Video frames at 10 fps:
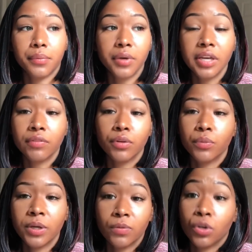we
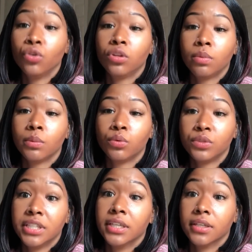even knew the people
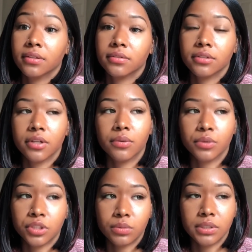who did it, you know,
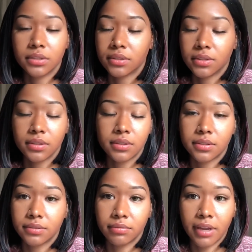which was
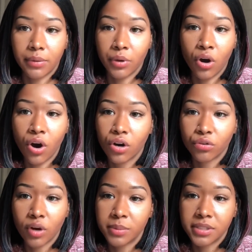just like we all
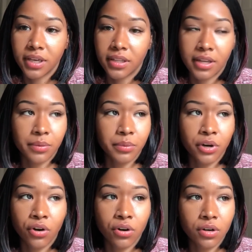grew up together, like we
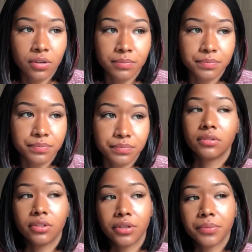all,
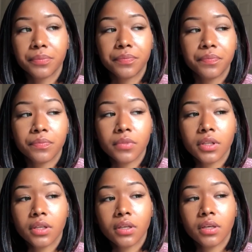you
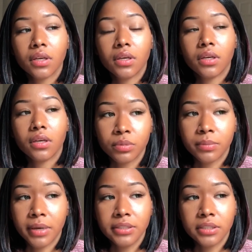know,
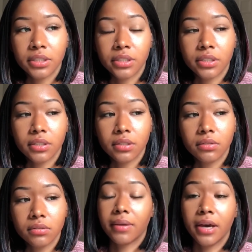basically
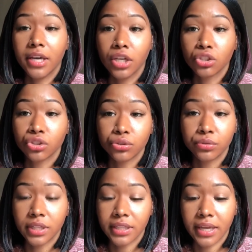an
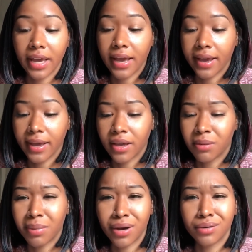issue that they had
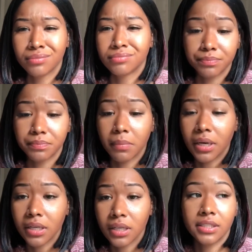about
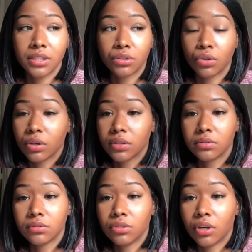money, as he thought,
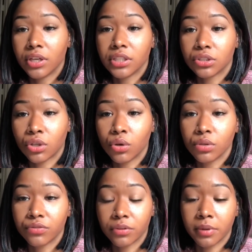you know, he's
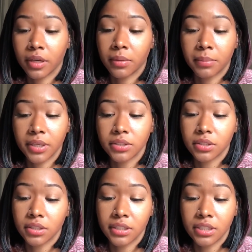stolen from him.
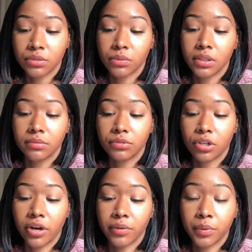Basically, that's what, you
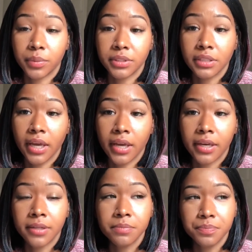know, everyone was
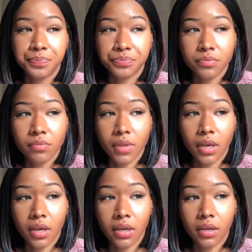saying,
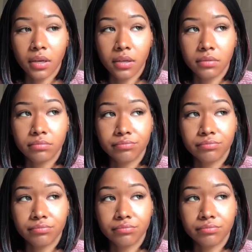and